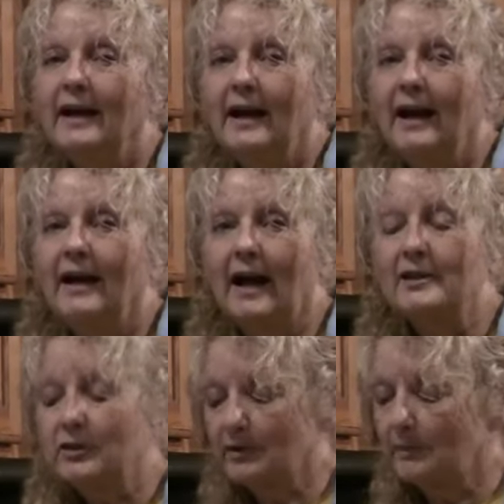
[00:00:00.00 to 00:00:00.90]
Uh,
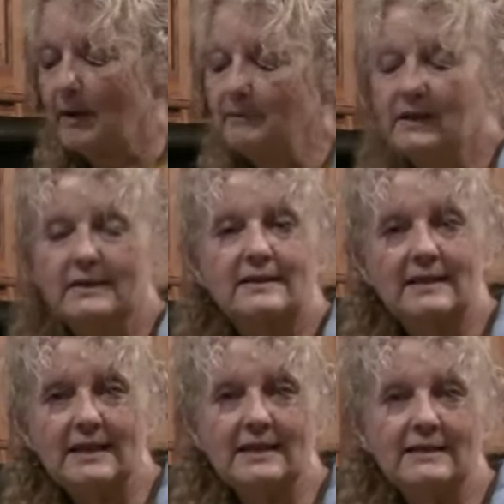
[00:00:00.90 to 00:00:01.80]
I took the pumpkin
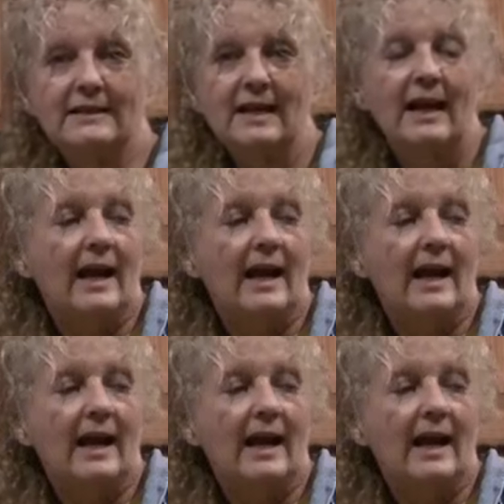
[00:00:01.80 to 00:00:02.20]
seeds